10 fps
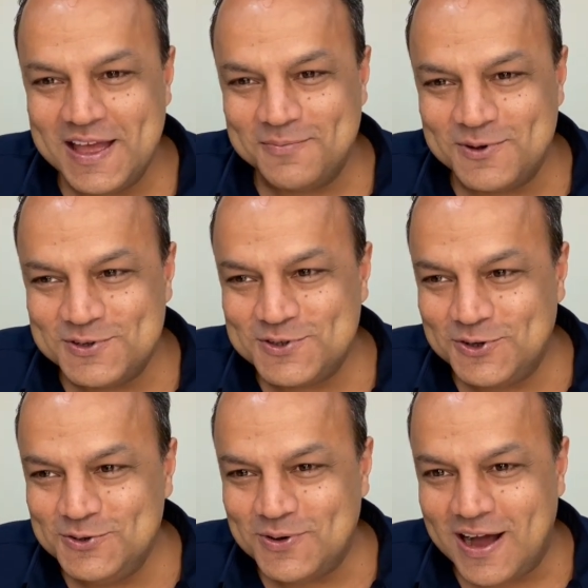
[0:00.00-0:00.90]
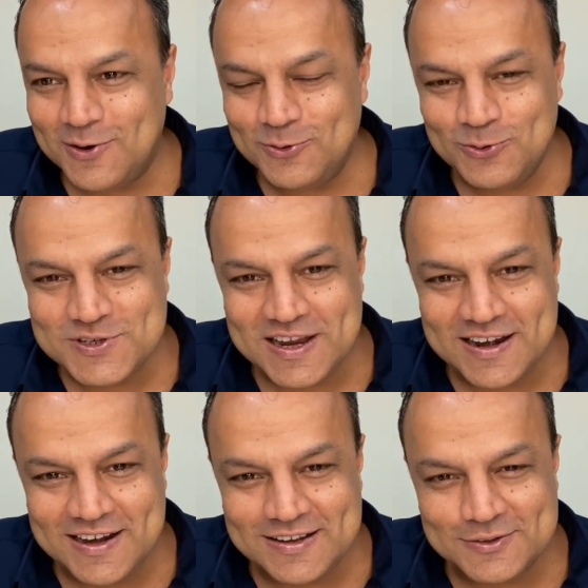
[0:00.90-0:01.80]
I'm going to show you how to
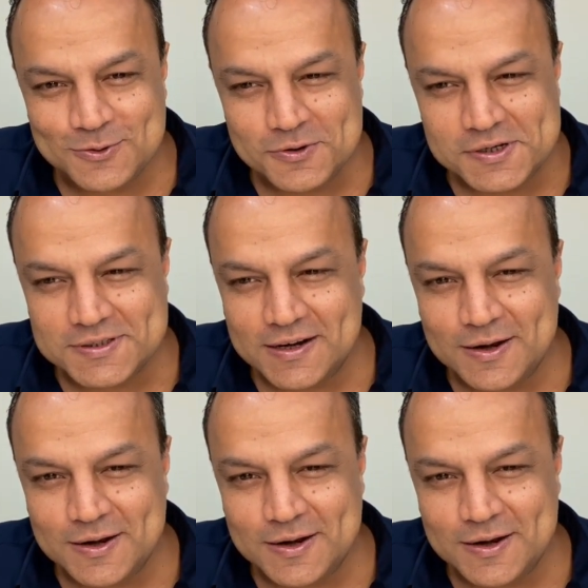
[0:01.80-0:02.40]
generate this whole result